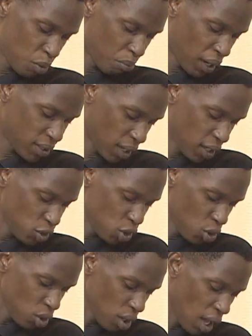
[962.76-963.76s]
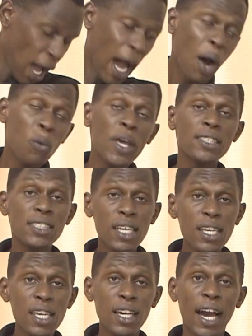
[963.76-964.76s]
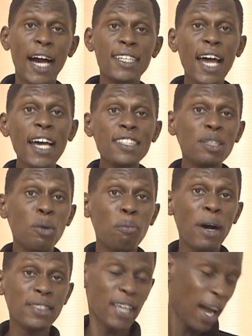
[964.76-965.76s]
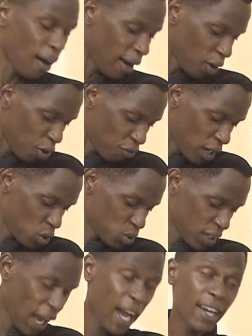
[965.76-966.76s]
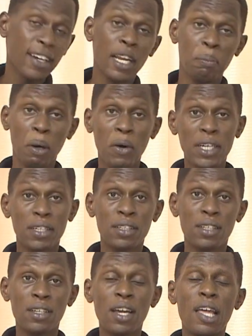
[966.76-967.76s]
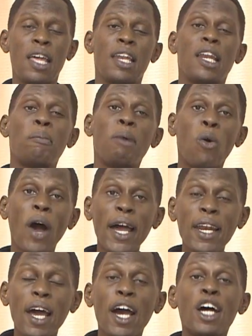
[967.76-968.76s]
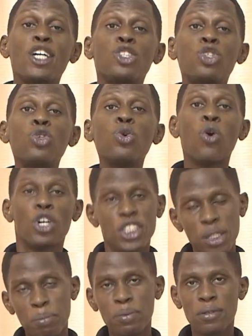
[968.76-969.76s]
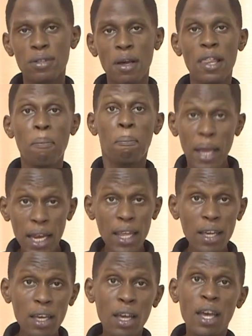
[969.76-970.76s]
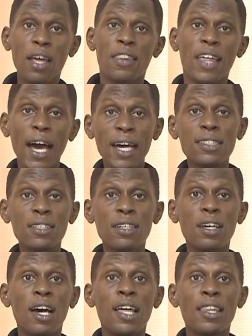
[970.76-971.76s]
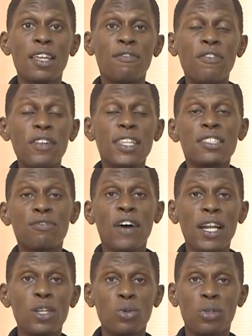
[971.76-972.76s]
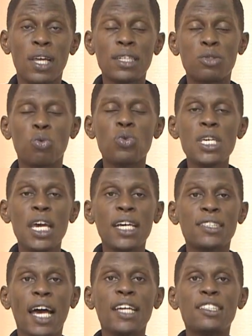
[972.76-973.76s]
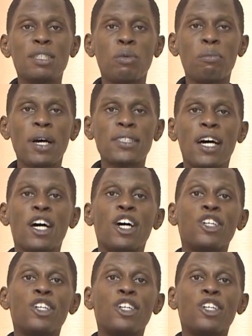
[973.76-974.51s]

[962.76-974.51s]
Mombasa. And so we are saying at ICC Mombasa, our core values are number one, true worship, meaning that this value that we as ICC Mombasa